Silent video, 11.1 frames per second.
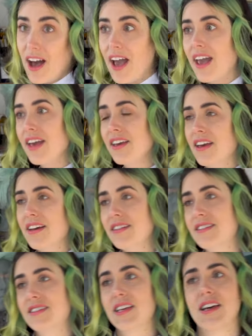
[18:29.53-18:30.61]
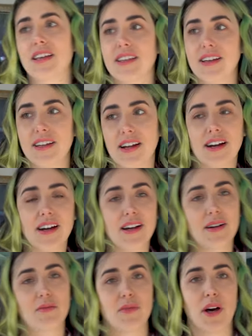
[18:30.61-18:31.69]
I can't say that I
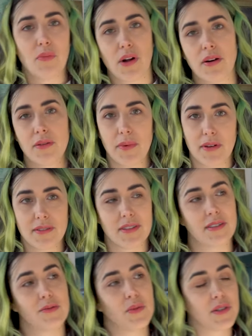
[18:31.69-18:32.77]
am not proud about this,